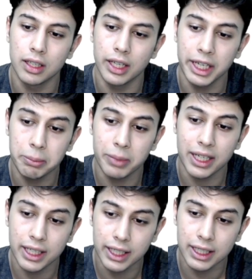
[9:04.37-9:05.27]
any
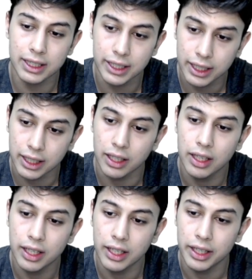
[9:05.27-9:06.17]
magnetic thing
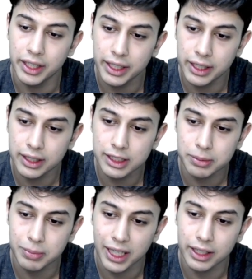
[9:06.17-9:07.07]
near this
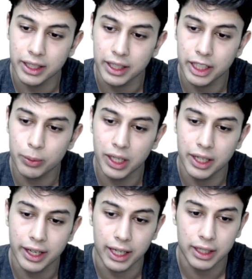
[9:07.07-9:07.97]
magnet, it will
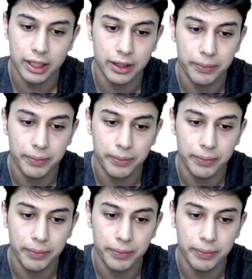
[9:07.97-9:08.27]
attract.